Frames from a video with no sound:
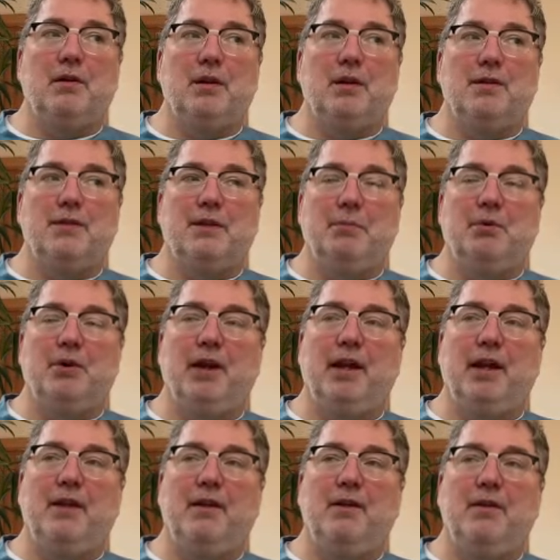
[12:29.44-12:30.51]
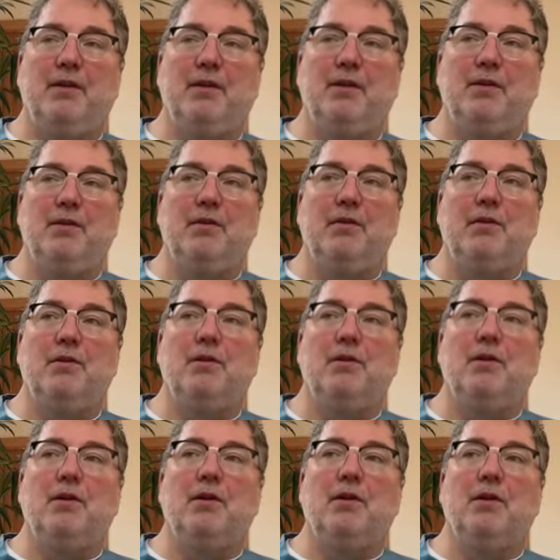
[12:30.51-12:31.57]
because the brain
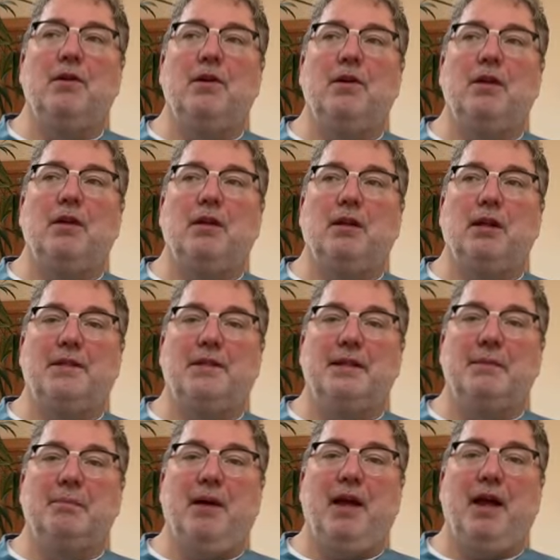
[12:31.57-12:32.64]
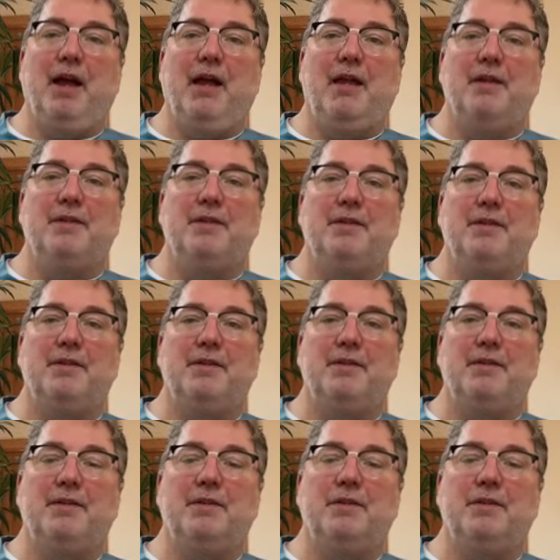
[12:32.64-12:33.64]
lets it pass.